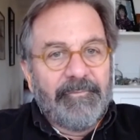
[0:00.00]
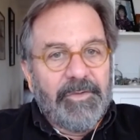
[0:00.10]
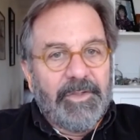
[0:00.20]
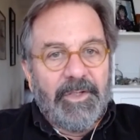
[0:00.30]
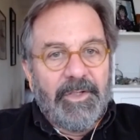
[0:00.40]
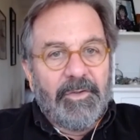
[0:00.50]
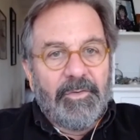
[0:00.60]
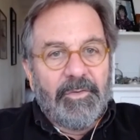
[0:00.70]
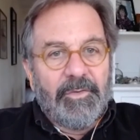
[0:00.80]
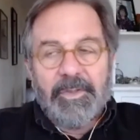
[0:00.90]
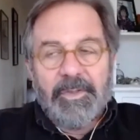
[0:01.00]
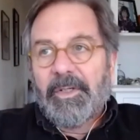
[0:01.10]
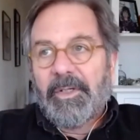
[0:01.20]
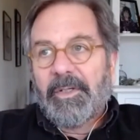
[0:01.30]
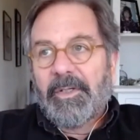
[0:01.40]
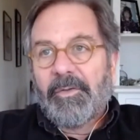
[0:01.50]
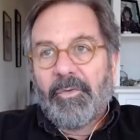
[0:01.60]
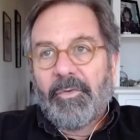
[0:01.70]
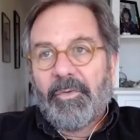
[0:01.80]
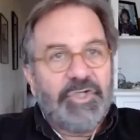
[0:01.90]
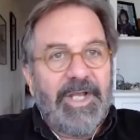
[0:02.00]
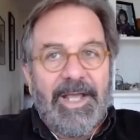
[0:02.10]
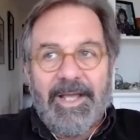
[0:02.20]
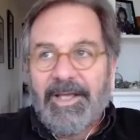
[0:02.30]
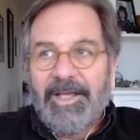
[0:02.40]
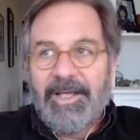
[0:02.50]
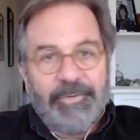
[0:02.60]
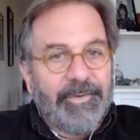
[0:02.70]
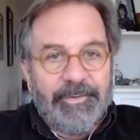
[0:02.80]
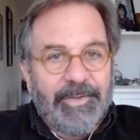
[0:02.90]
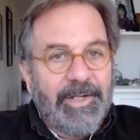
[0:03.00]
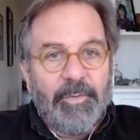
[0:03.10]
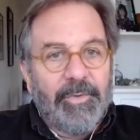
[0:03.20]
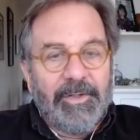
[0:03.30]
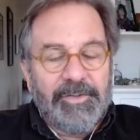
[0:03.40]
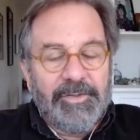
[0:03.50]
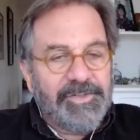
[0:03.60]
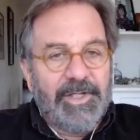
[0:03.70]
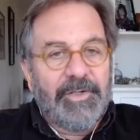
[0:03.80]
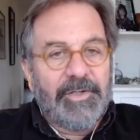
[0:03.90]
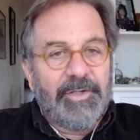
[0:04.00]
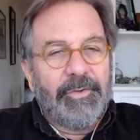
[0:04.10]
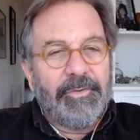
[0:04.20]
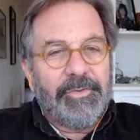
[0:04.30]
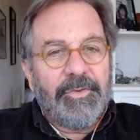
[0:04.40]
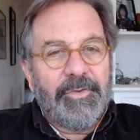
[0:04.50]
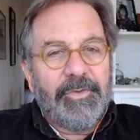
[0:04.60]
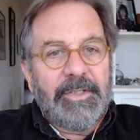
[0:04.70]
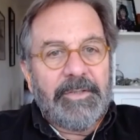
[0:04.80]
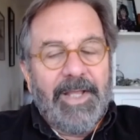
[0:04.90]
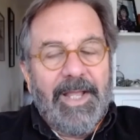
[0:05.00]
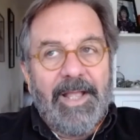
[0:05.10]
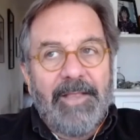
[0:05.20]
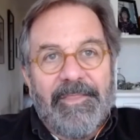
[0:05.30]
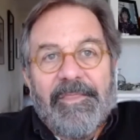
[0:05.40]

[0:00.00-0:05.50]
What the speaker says: you know, or Chad or anywhere else on earth. And